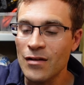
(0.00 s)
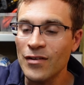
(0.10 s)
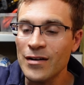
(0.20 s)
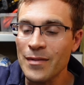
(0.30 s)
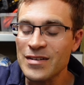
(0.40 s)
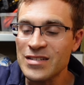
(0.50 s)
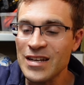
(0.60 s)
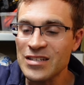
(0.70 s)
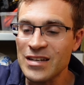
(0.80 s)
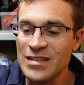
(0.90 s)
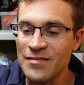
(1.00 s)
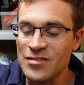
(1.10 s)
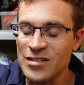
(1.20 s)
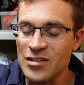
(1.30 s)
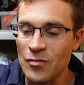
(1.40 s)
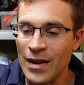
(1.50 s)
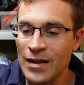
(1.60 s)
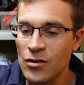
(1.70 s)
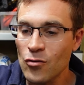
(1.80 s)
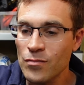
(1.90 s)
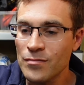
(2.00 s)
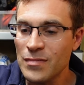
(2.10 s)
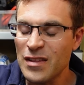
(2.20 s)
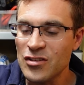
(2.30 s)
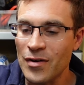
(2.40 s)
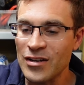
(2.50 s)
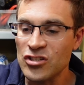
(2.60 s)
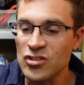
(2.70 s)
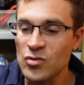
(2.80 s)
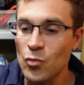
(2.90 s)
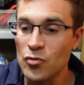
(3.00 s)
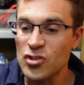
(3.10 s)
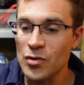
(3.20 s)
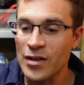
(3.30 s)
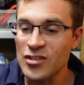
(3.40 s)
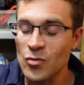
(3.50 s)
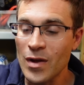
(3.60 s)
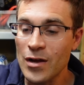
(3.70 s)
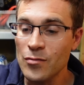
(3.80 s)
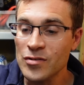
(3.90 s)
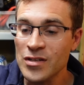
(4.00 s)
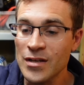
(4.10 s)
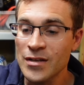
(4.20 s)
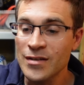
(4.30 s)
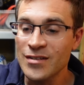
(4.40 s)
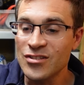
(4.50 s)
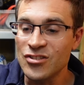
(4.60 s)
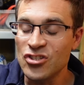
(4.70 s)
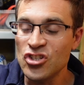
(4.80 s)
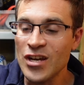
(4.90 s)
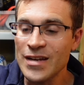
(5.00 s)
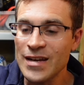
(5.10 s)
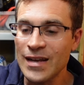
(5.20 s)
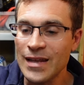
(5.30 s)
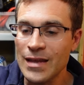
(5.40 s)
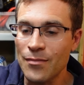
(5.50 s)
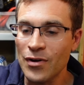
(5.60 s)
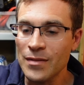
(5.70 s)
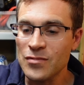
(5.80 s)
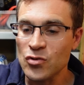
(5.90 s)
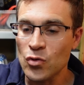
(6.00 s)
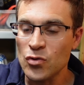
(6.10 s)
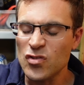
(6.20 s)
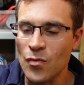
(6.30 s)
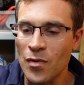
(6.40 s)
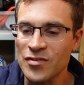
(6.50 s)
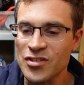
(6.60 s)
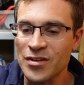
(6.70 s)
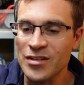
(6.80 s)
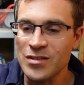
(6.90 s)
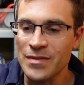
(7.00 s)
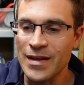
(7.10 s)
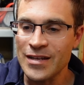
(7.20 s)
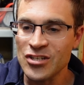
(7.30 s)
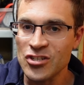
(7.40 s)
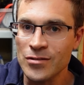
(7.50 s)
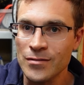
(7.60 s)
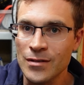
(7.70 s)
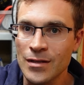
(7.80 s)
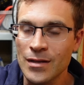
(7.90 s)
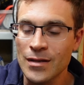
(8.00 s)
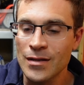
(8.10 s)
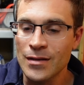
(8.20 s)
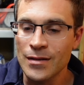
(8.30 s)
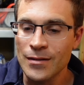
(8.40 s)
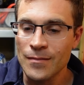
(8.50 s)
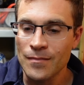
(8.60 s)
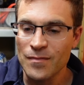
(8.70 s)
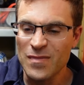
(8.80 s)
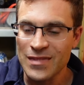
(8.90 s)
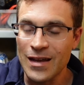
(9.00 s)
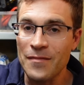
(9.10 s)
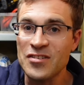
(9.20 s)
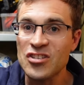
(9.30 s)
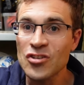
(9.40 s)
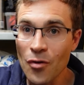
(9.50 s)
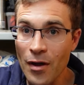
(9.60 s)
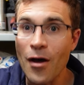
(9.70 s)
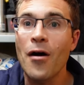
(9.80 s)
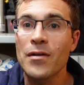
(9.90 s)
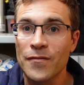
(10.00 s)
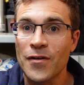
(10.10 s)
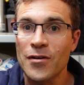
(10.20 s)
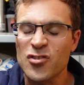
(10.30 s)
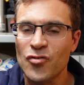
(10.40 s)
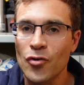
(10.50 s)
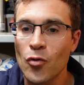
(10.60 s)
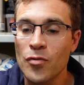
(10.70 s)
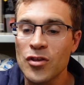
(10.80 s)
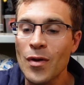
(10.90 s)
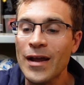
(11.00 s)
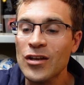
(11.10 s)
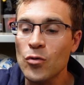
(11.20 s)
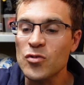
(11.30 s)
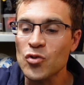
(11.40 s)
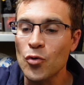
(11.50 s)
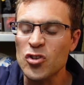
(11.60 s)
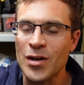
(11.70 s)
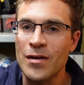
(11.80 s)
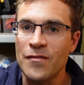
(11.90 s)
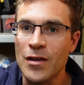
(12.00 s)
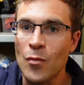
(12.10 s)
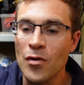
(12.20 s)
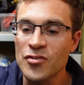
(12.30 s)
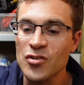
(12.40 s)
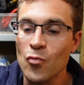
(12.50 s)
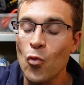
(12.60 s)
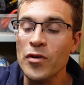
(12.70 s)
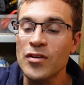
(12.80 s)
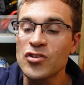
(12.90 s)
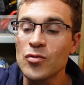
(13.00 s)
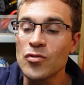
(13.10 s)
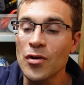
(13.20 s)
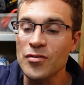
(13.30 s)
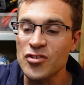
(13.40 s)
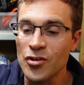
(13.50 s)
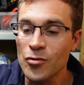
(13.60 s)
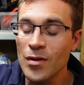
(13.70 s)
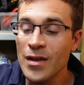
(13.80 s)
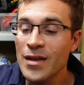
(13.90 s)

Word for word: around about a 60 to 70 degree angle in the direction towards you're going to weld, gently bring the torch from one side to the next. Now this is not a hard and fast rule. You angle the torch however you want. What you do not do